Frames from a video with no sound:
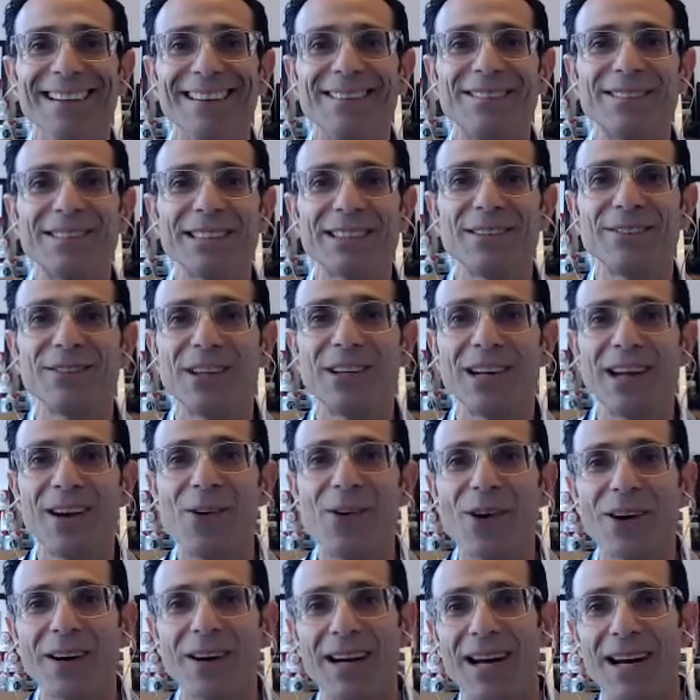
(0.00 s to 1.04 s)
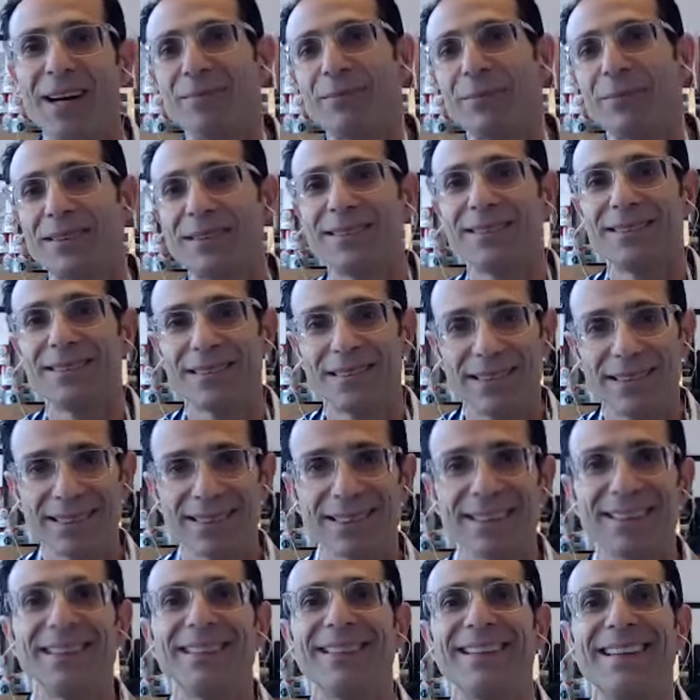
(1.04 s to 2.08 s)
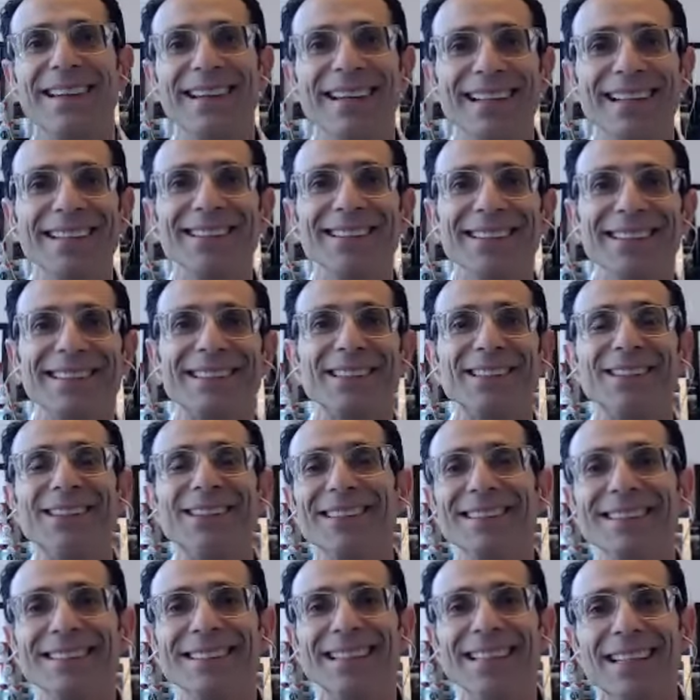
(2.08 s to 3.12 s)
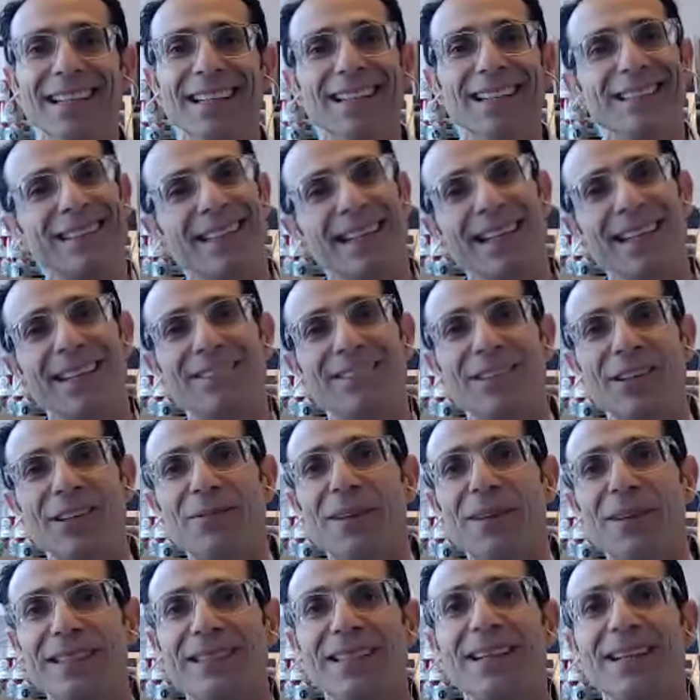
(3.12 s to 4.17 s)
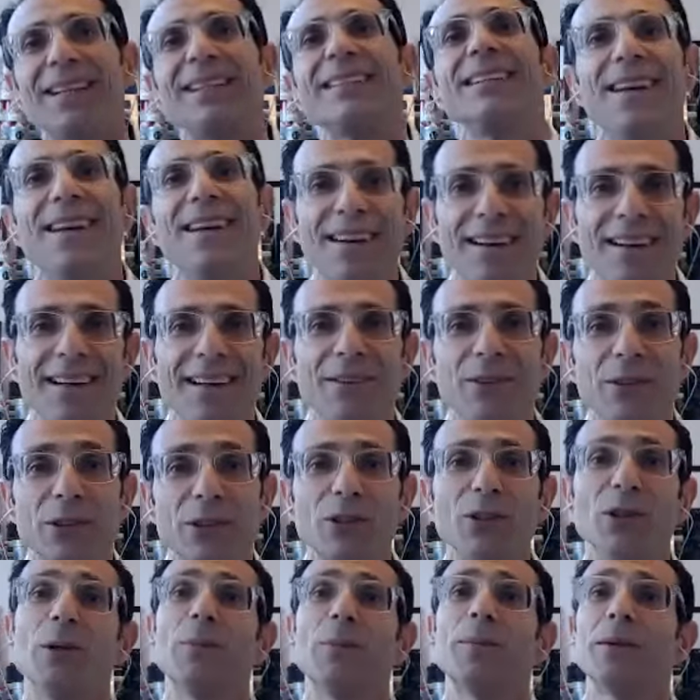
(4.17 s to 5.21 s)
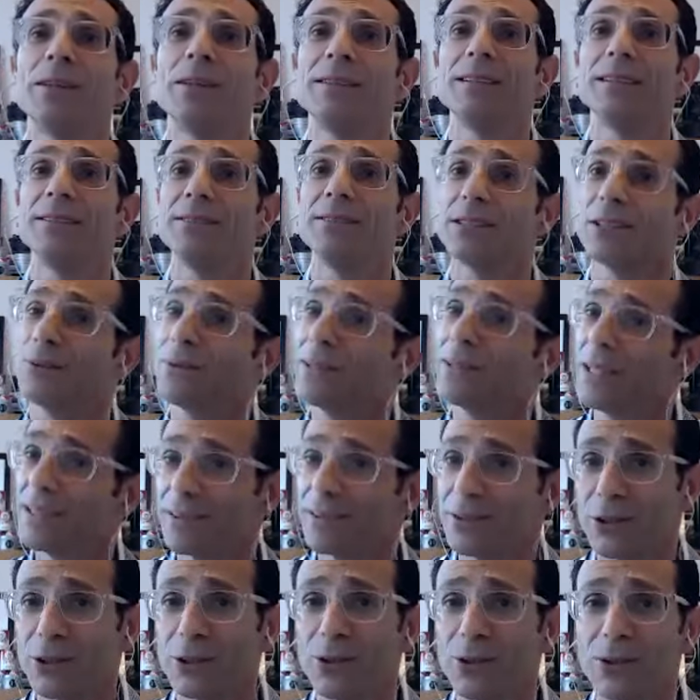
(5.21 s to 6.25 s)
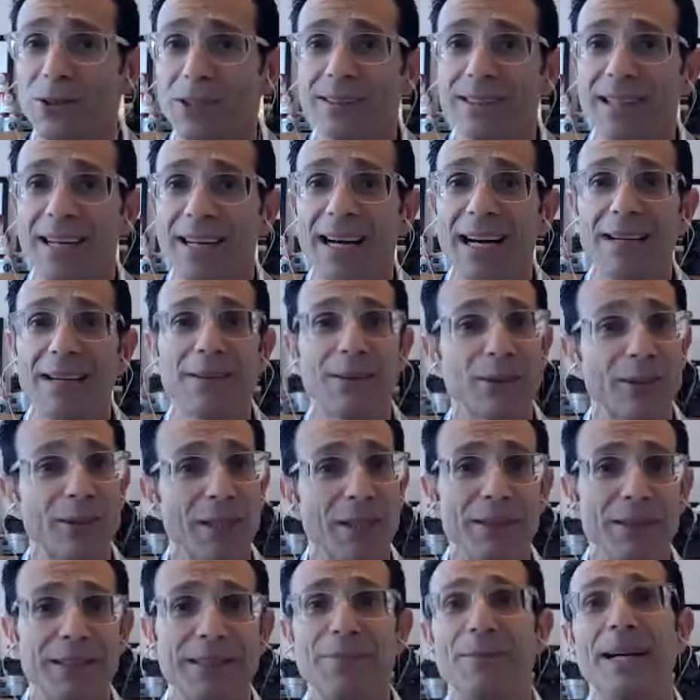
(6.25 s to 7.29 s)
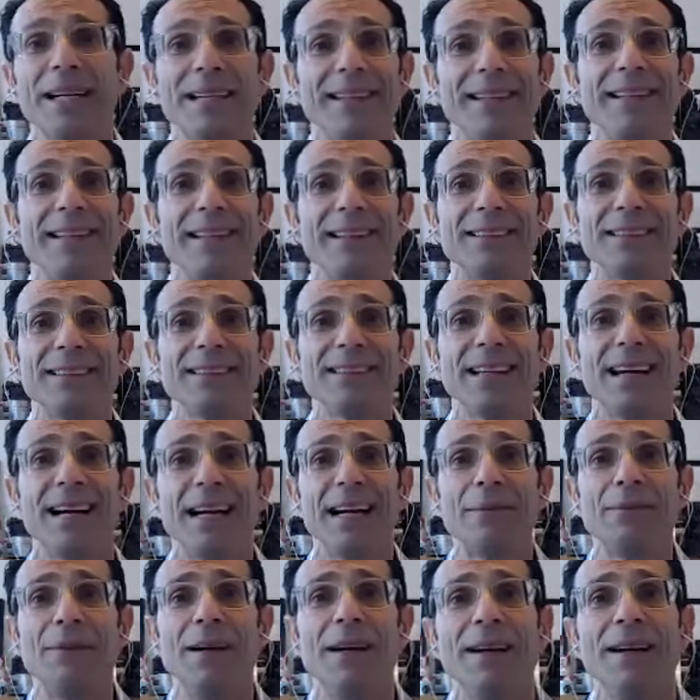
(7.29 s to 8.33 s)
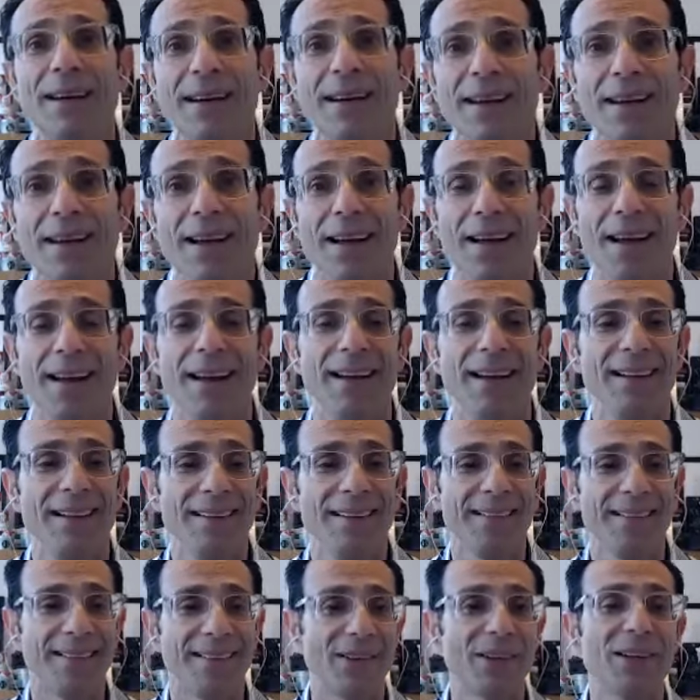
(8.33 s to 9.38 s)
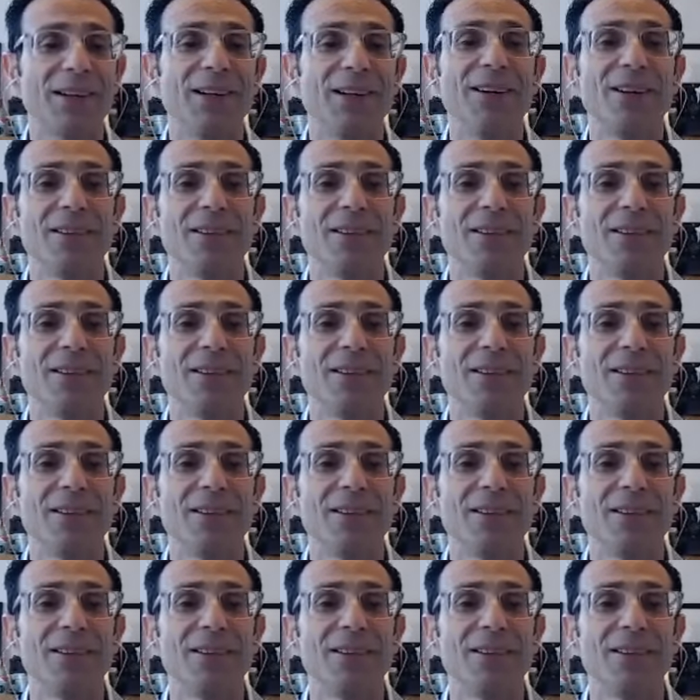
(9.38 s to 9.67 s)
First of all, I woke up, which is a good thing on its own. Second of all, my son was cooperative, so we got to school on time. I was able to make it here in time. And third,